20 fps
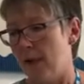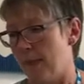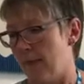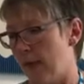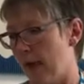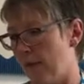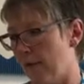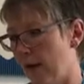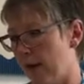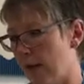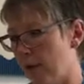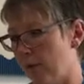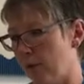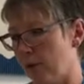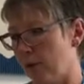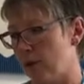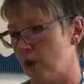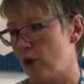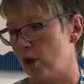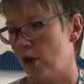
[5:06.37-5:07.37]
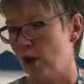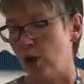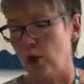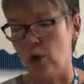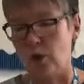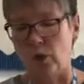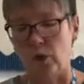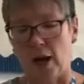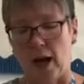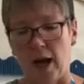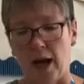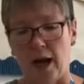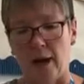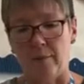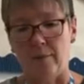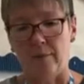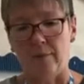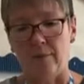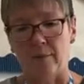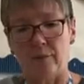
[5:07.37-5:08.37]
They're able to,
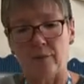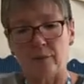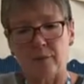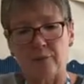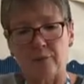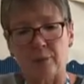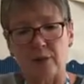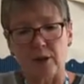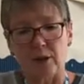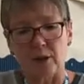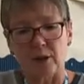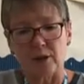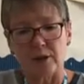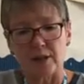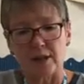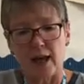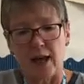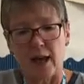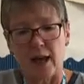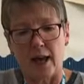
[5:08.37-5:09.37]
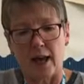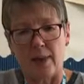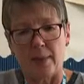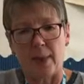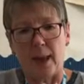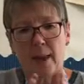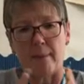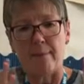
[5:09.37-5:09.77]
because their